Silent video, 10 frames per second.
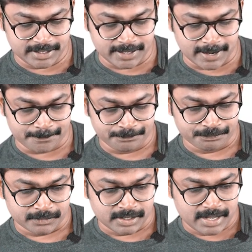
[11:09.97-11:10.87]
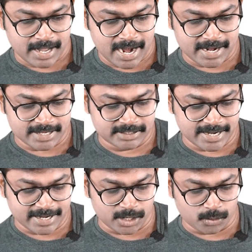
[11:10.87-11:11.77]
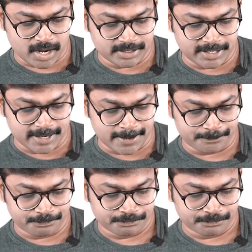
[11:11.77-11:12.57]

the, and let's take a look at the,